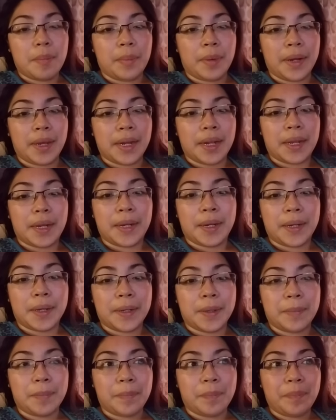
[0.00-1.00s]
But,
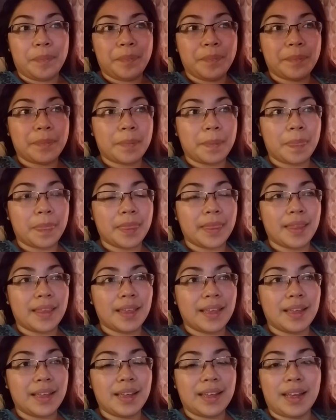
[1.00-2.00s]

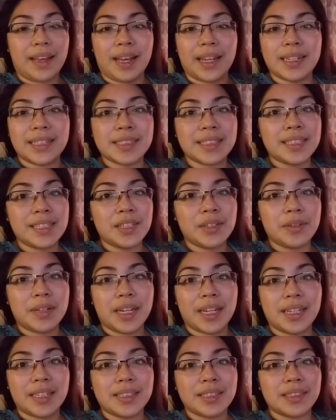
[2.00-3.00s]
honestly, you
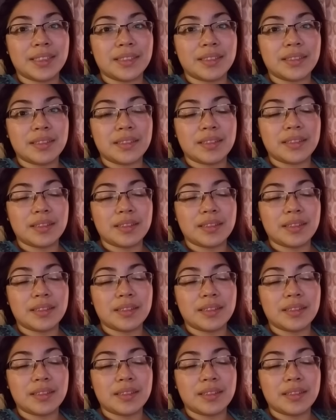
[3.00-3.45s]
guys,